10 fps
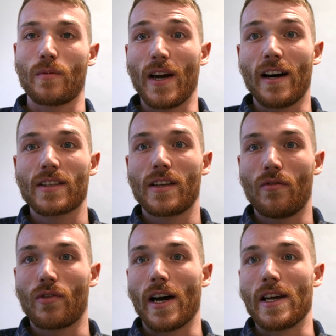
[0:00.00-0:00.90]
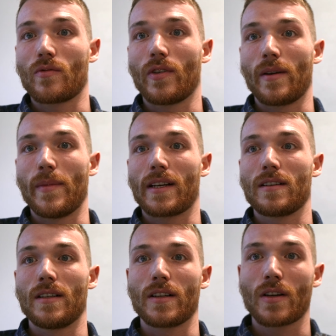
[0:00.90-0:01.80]
answer the right
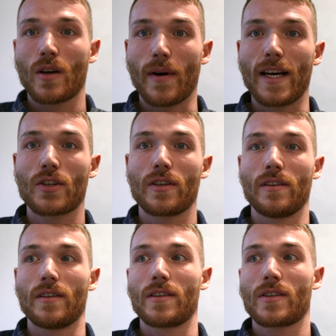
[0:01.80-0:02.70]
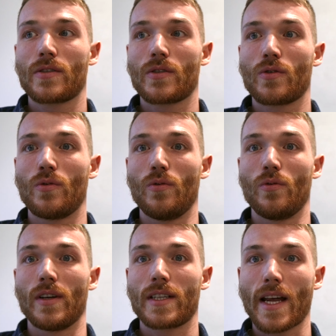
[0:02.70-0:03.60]
fundamental questions
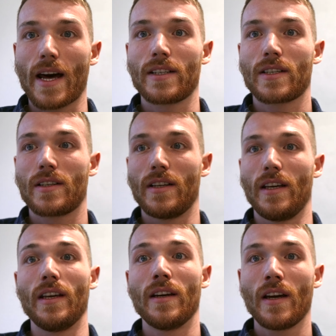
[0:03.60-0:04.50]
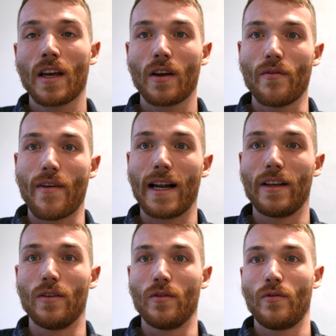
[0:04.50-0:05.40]
to assess the
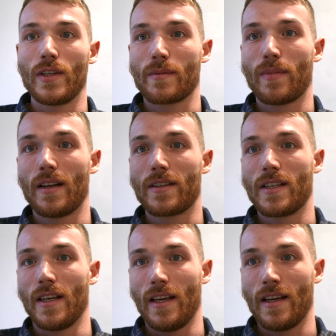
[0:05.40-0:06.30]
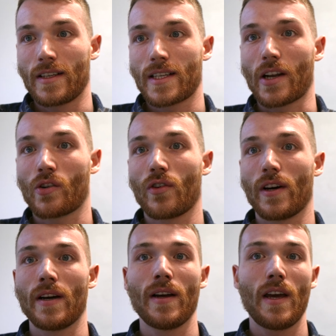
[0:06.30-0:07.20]
value, feasibility,
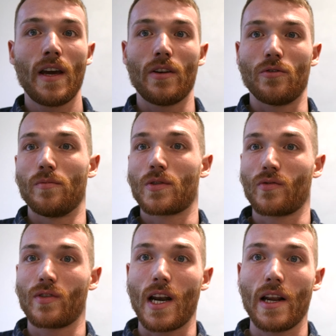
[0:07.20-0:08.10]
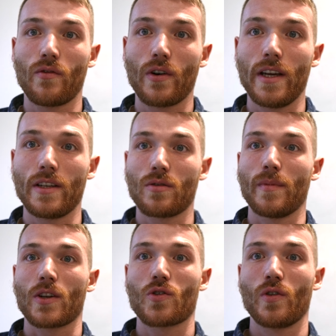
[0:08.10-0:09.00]
etc. In terms of delivery, to
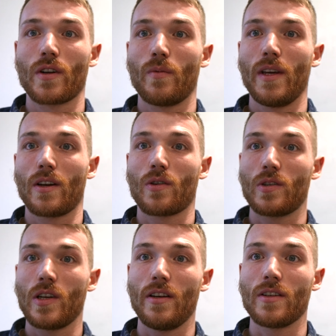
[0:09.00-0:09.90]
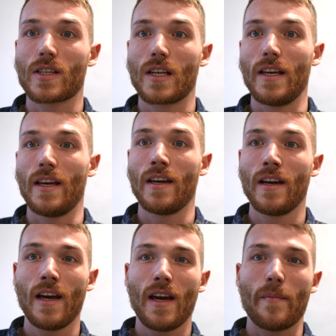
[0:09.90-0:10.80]
make sure that we continuously
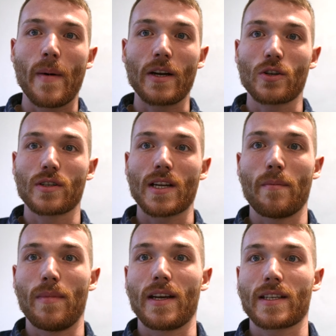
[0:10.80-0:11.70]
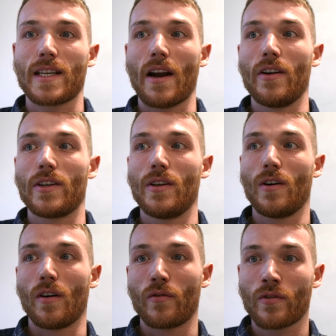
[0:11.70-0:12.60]
manage this ambidexterity
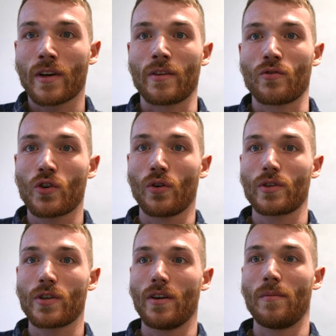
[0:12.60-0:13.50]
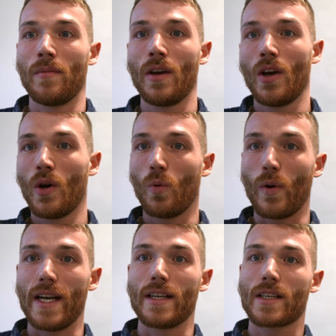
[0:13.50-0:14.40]
of kind of short-term
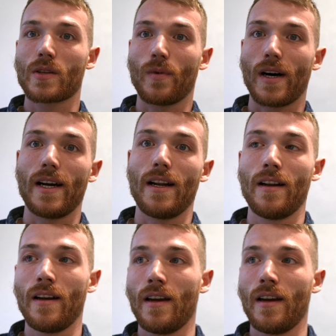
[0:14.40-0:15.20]
wins while